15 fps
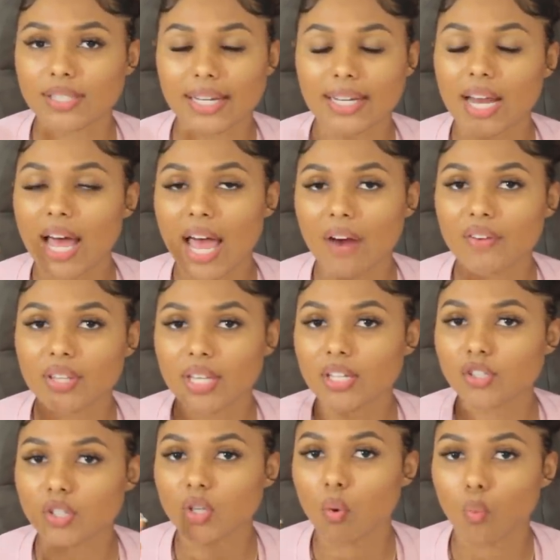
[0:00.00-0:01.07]
Like, not
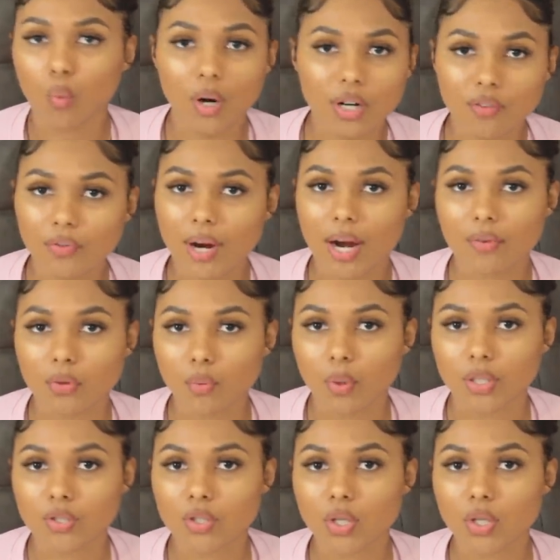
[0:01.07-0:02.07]
everything's going to work for everyone.